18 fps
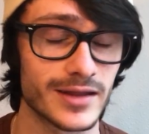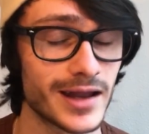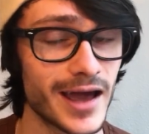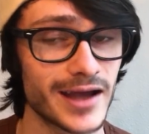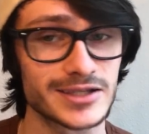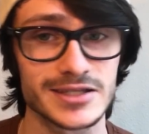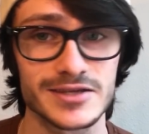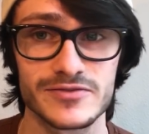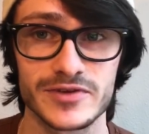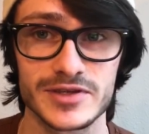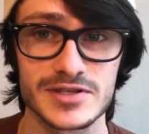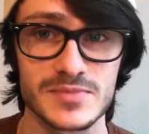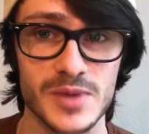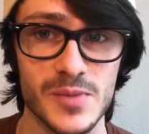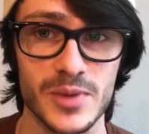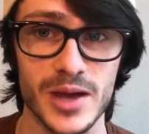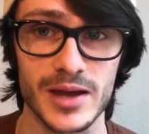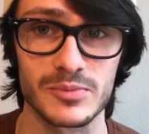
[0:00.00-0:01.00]
that it actually fits in
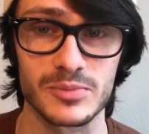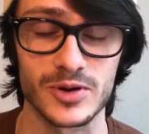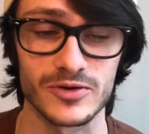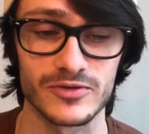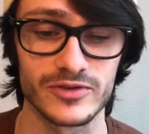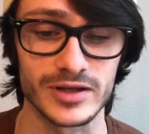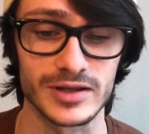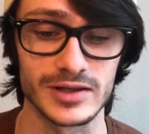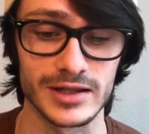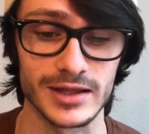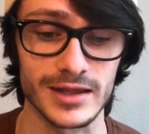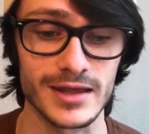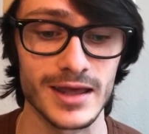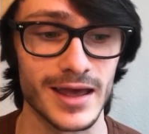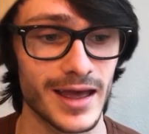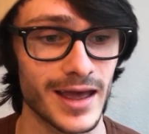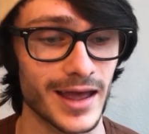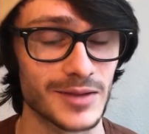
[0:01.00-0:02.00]
my bag perfectly,
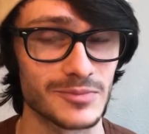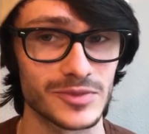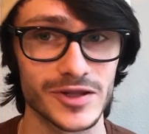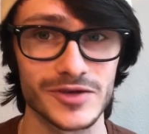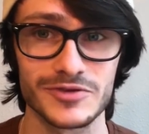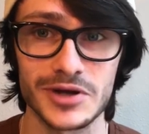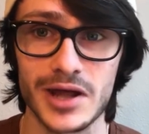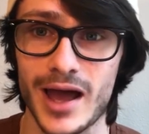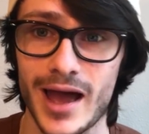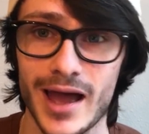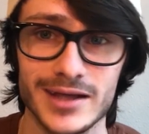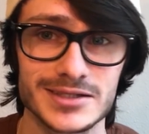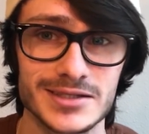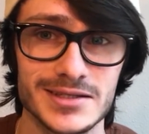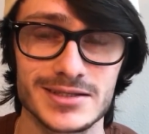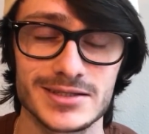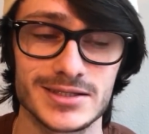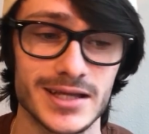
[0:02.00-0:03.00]
and believe it or not, I
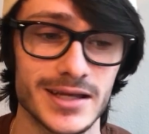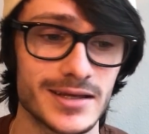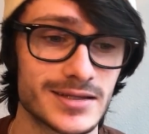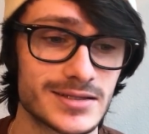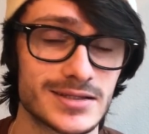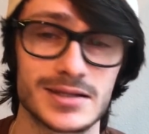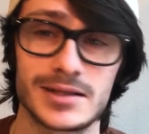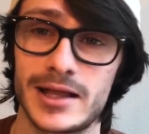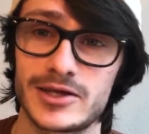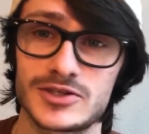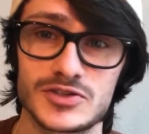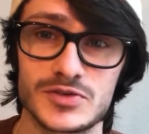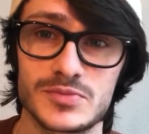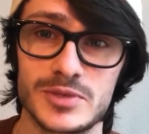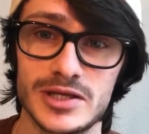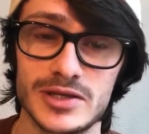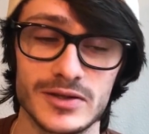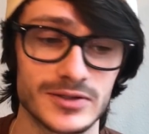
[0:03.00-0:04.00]
actually just take it to class with
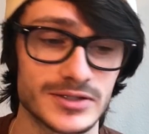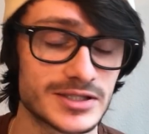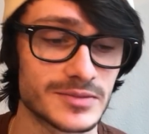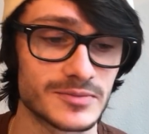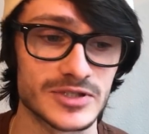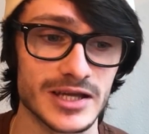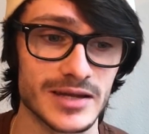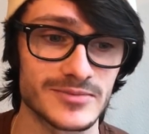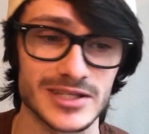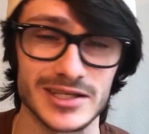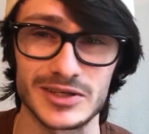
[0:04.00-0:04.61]
me sometimes.